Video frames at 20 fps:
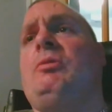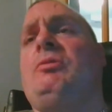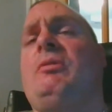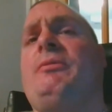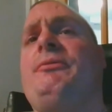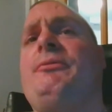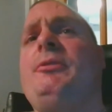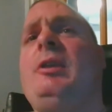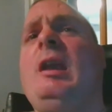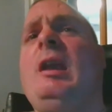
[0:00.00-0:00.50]
of
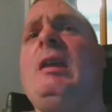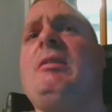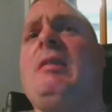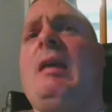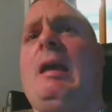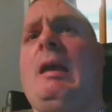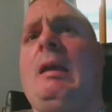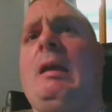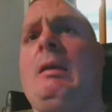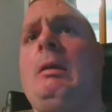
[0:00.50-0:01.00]

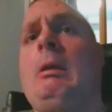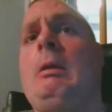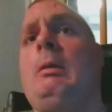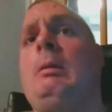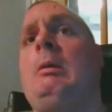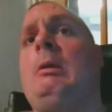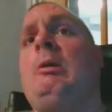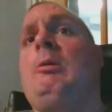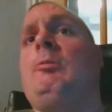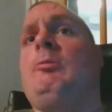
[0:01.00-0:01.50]
freezing,
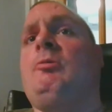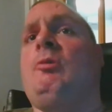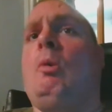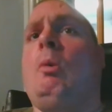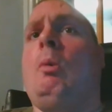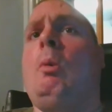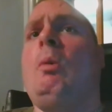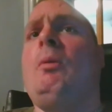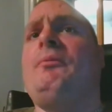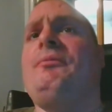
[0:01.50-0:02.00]
so
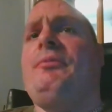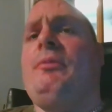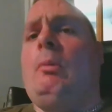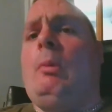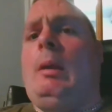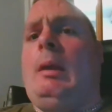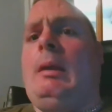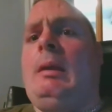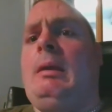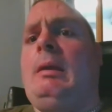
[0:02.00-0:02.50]

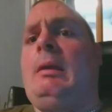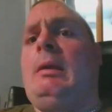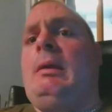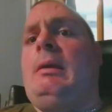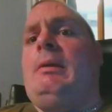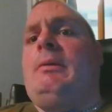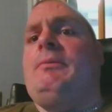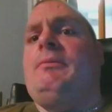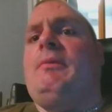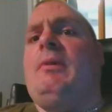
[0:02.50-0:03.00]
hopefully
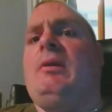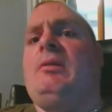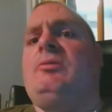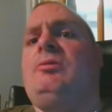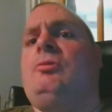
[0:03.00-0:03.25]
this